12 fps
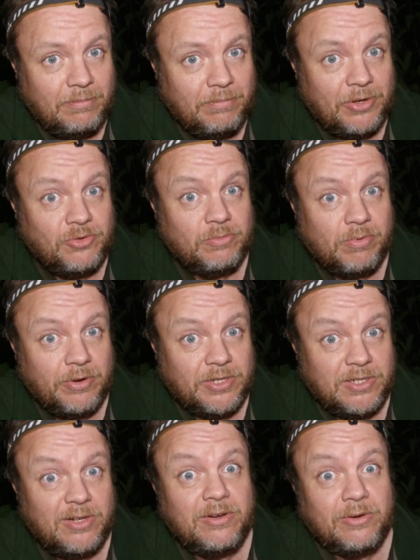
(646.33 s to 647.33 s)
petrol
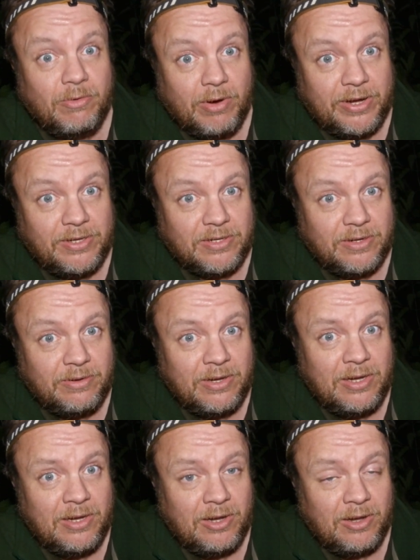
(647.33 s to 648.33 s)
prices aren't great, so
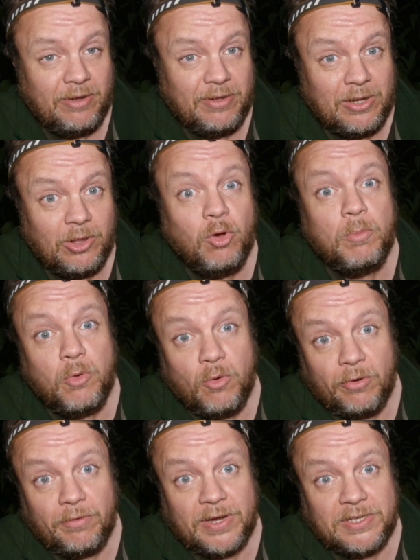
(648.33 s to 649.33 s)
I think a lot
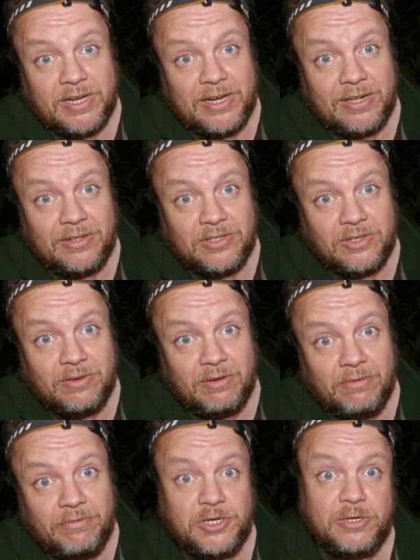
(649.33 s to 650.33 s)
more of us anglers are
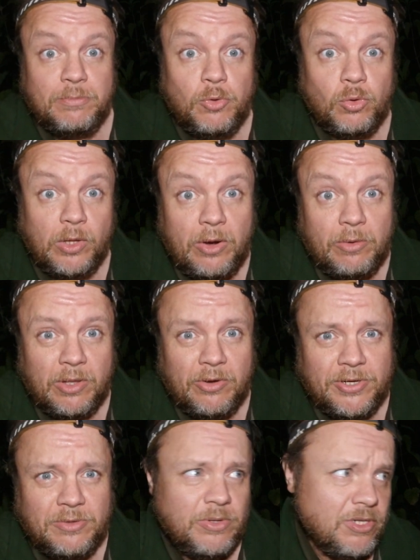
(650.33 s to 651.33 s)
fishing more localised,